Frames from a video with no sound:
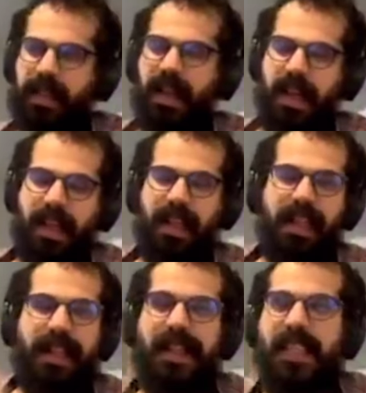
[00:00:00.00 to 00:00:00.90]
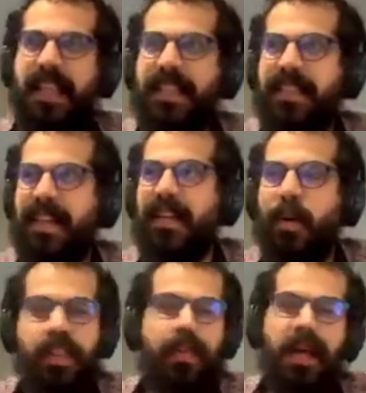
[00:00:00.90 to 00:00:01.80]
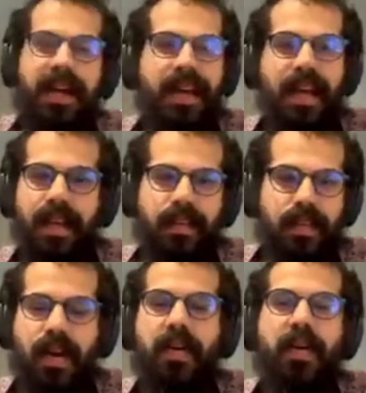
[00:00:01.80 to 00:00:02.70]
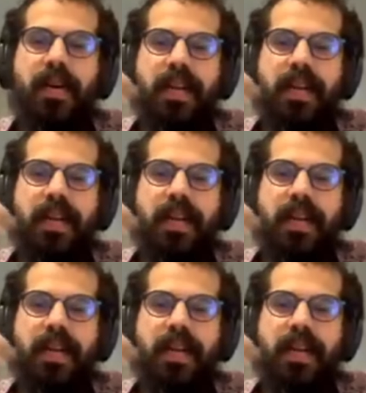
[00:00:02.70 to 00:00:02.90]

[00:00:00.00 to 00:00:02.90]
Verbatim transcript: uh, like in north america and toronto